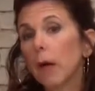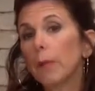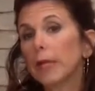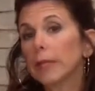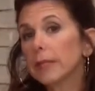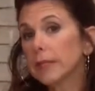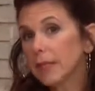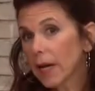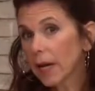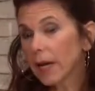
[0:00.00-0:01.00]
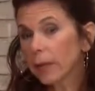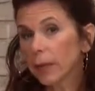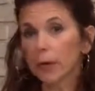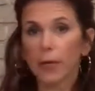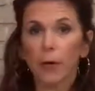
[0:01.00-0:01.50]
but instead we're
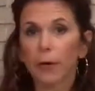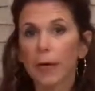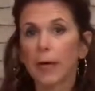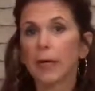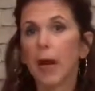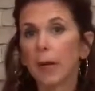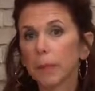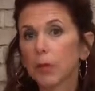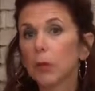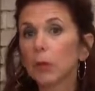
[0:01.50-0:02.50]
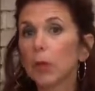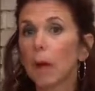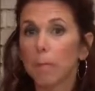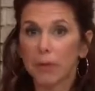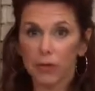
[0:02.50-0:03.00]
going to create optical
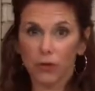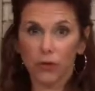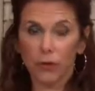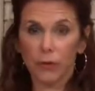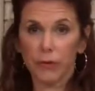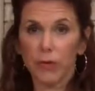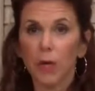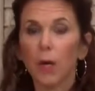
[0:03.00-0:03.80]
mixtures.